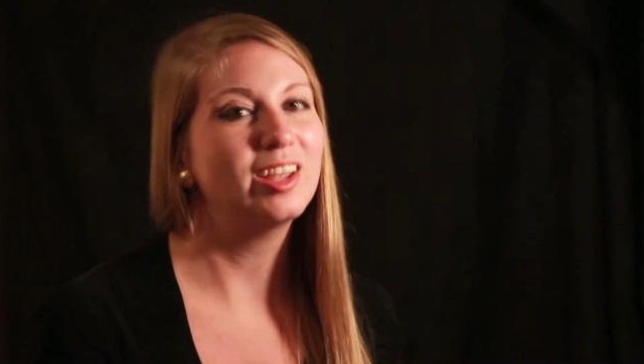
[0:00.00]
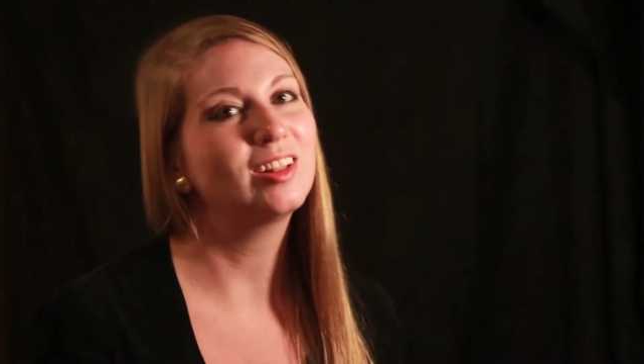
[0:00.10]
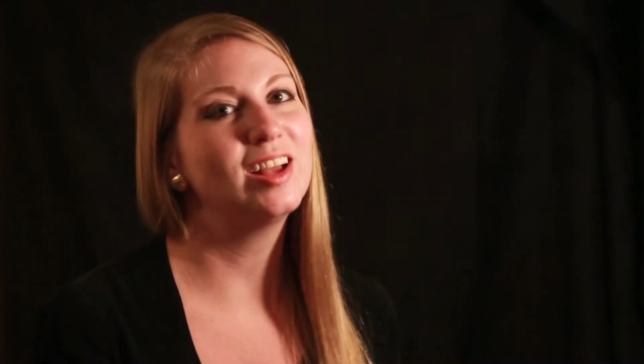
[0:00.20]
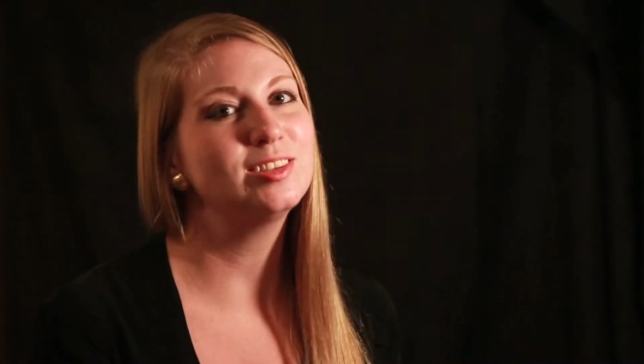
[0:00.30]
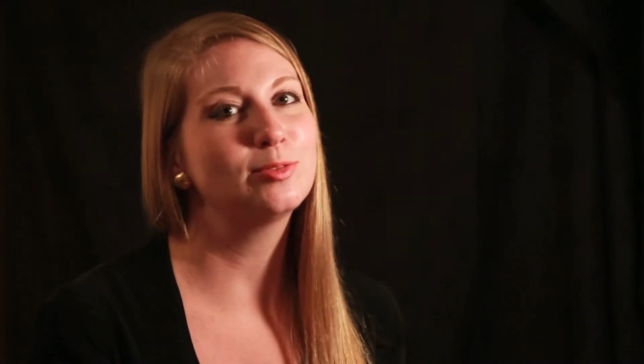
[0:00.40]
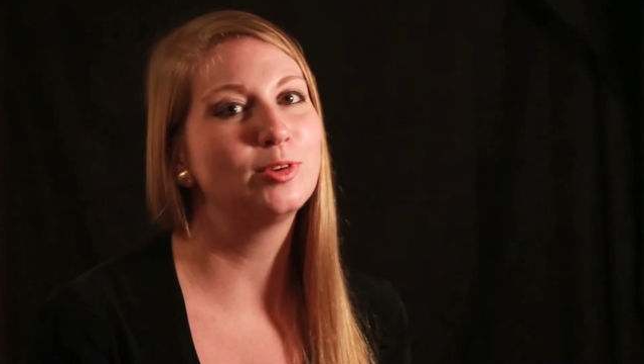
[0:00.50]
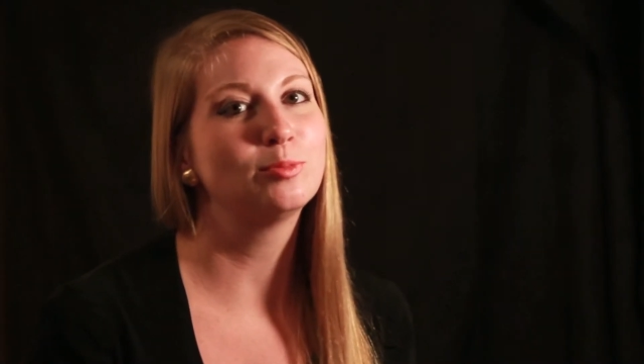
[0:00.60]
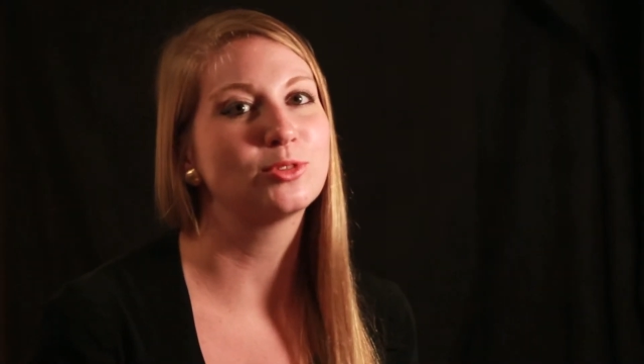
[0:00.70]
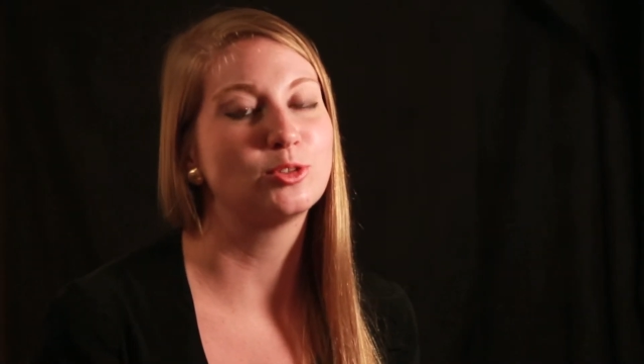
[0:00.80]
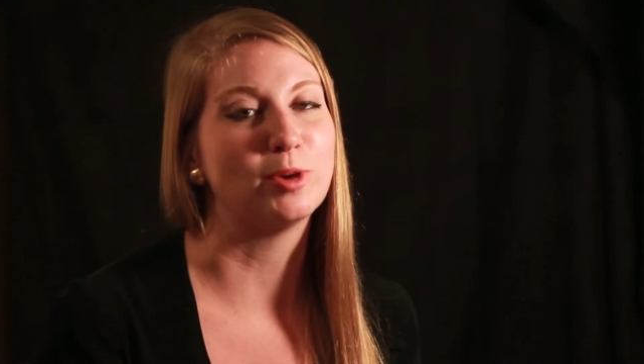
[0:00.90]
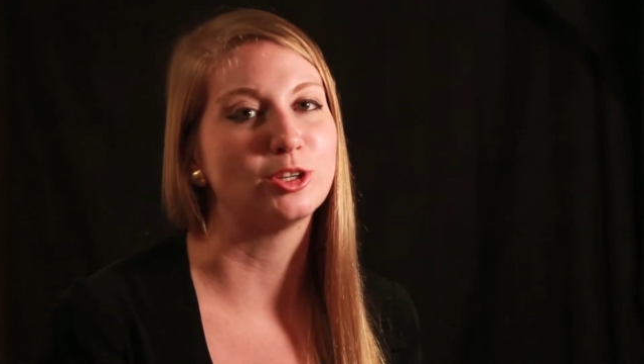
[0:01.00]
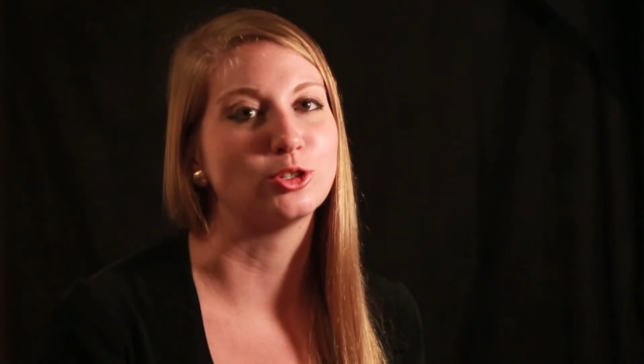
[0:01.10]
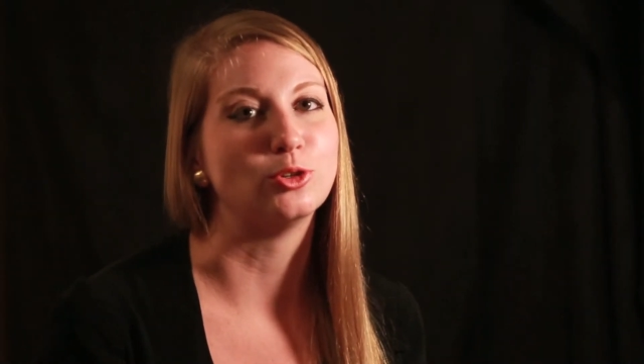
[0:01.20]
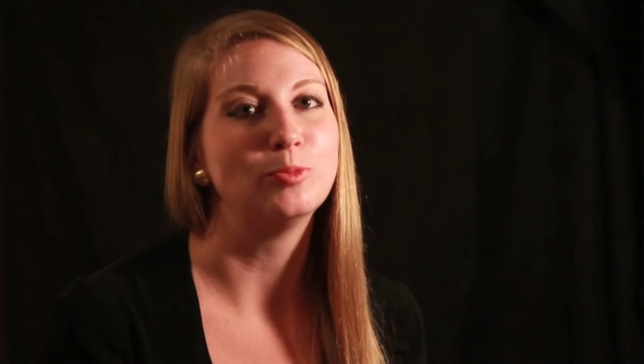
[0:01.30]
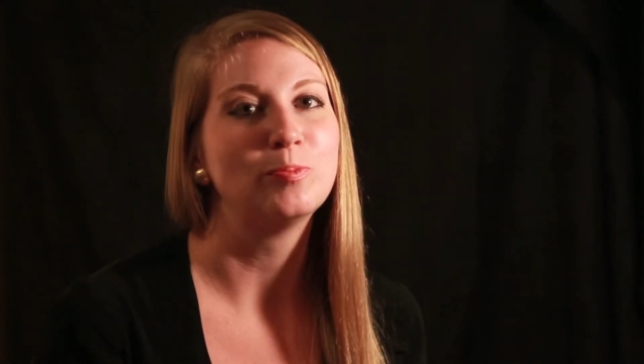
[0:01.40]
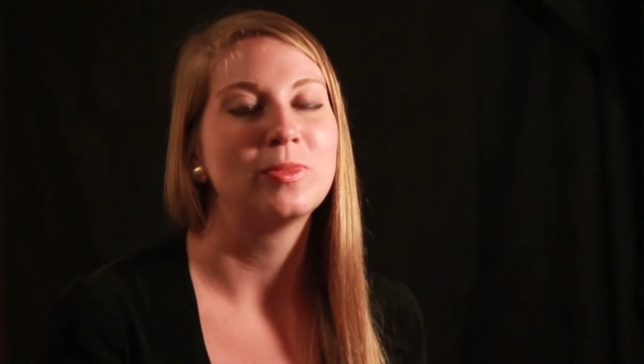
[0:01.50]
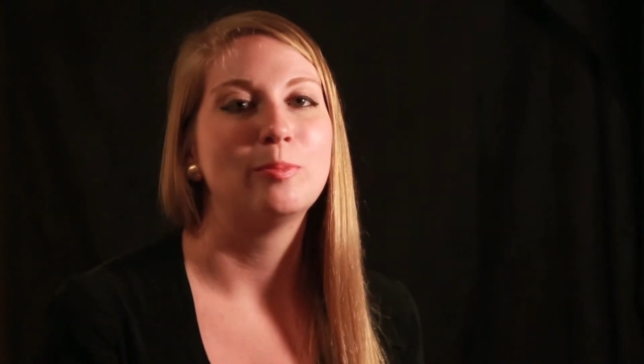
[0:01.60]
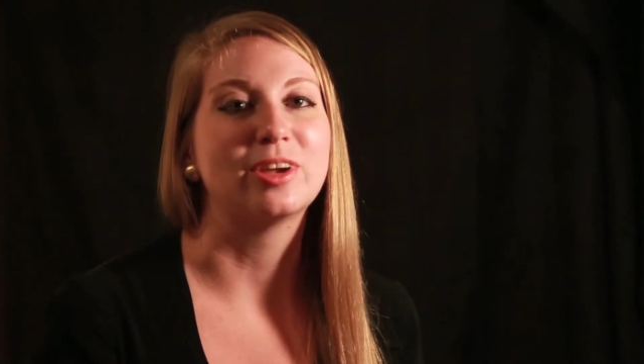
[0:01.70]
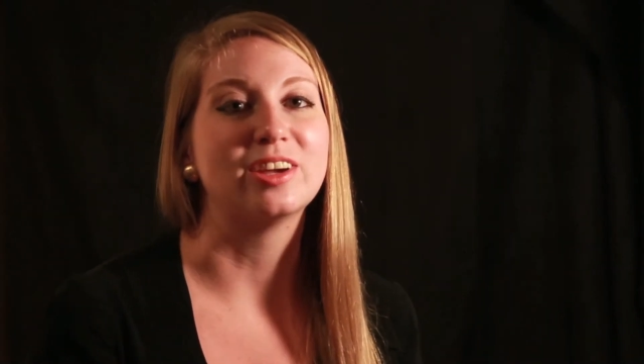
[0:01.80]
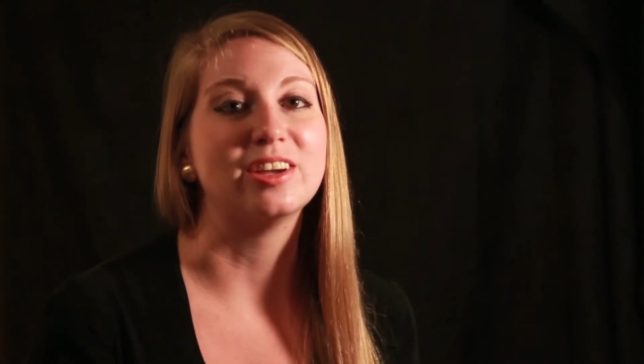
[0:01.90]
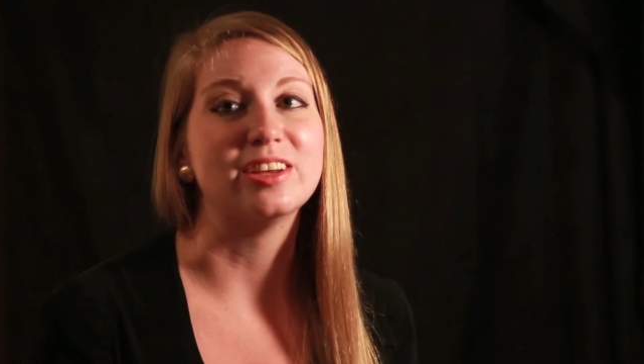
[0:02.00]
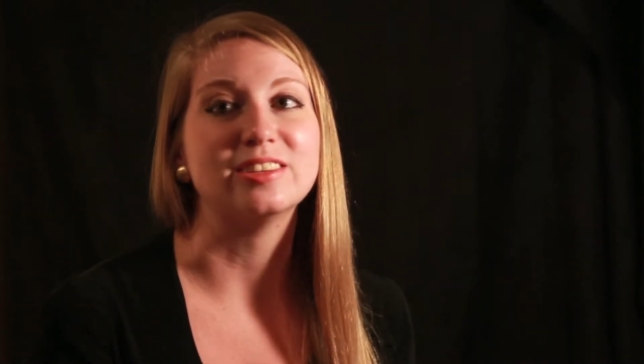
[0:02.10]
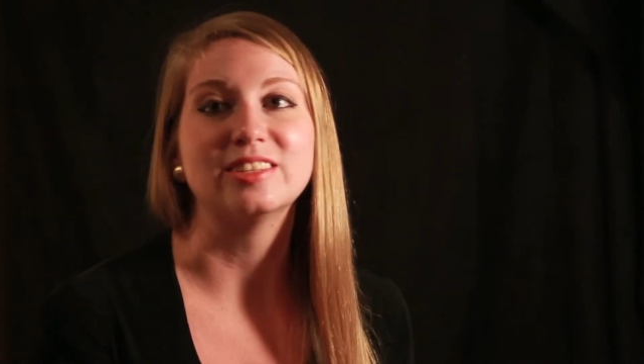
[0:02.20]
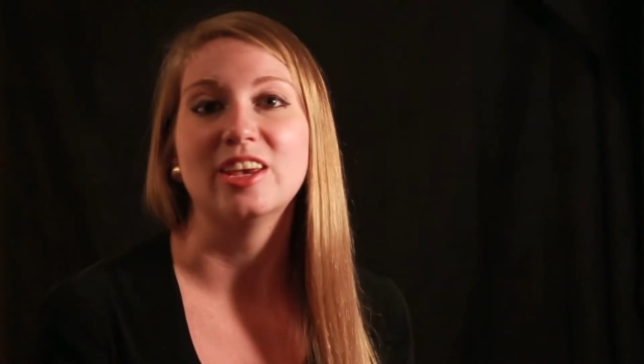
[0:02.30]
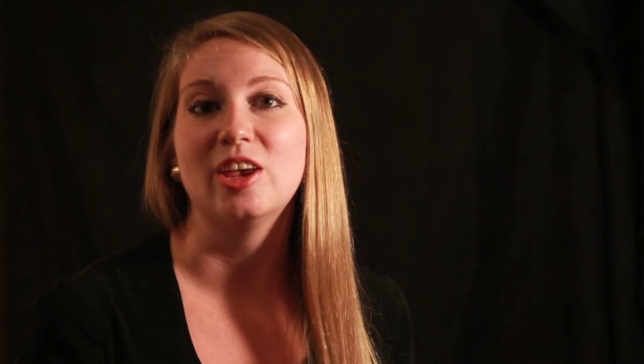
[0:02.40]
Classic films are special because